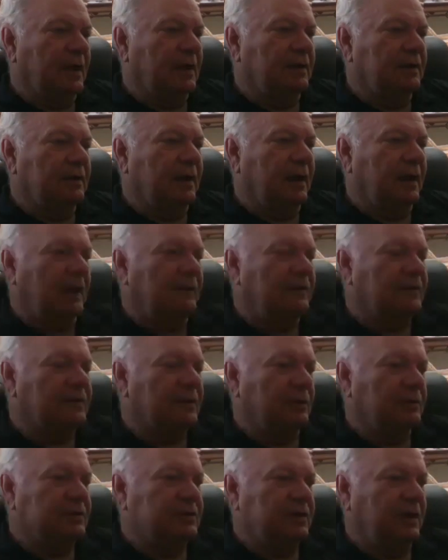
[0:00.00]
and and
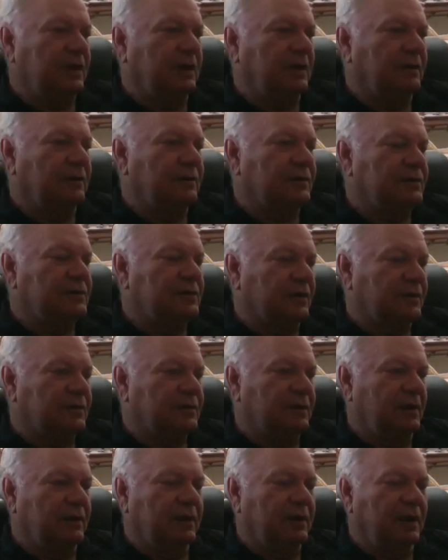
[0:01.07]
so she is
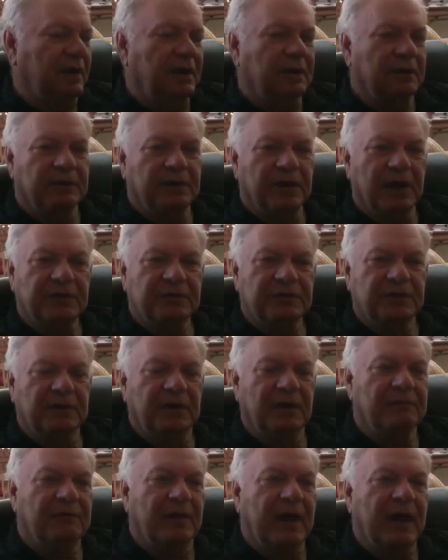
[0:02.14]
just the introduction
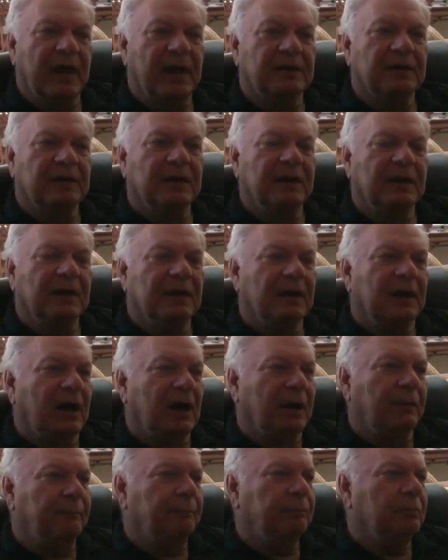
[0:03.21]
of that.
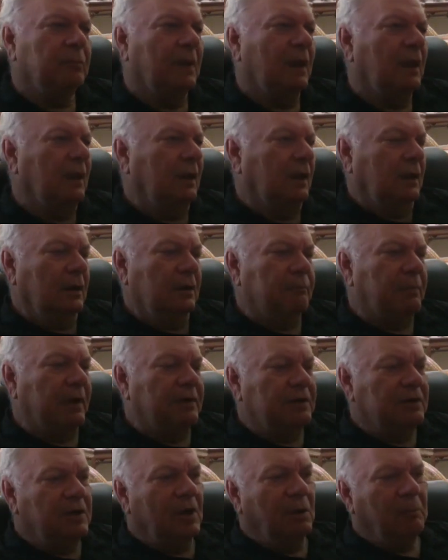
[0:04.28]
Um,
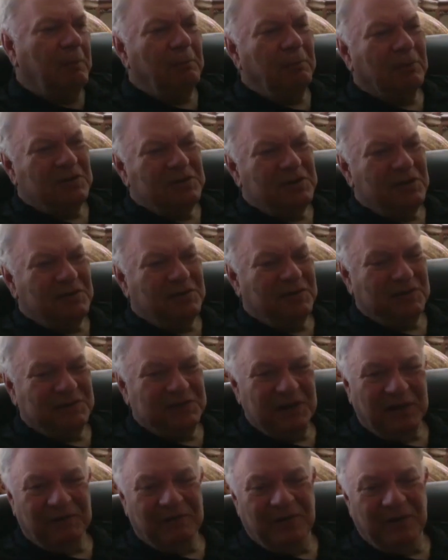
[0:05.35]
but you know, remember, she's a
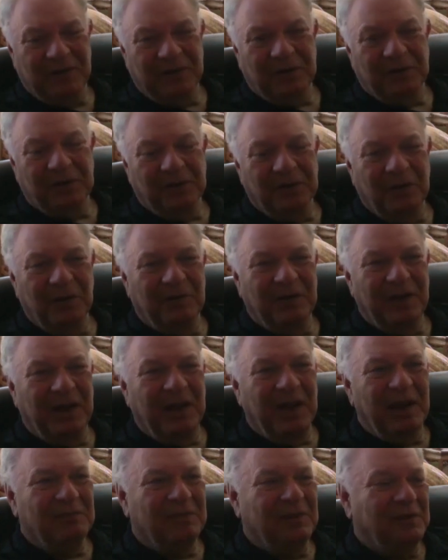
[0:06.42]
stick figure. You know, they
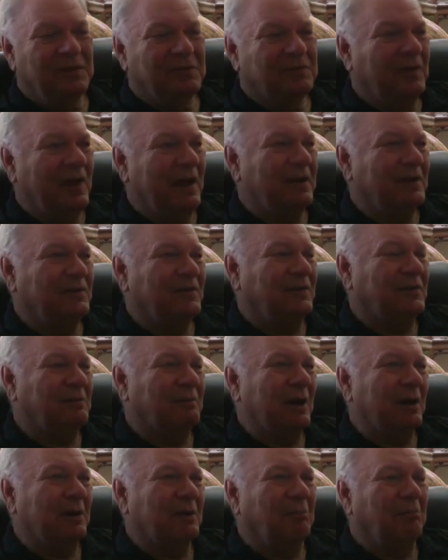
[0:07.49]
have these fantasies
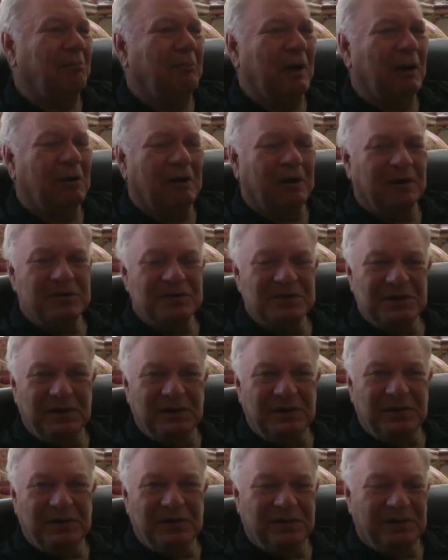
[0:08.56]
about her marrying
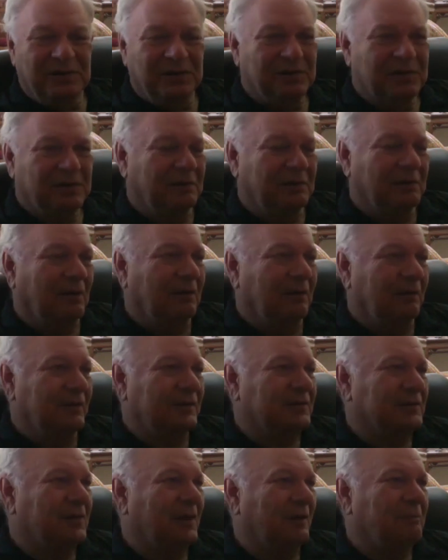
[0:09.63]
Jesus and all
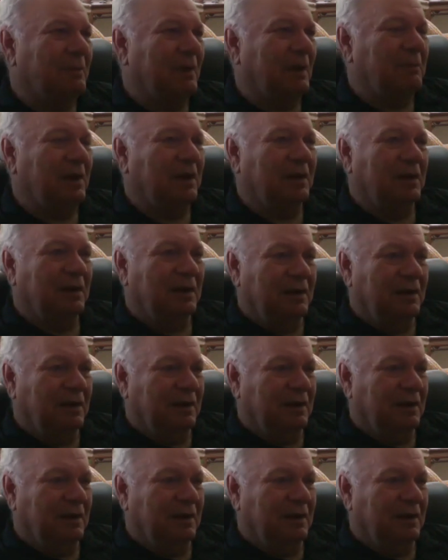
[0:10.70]
this stuff. But I mean,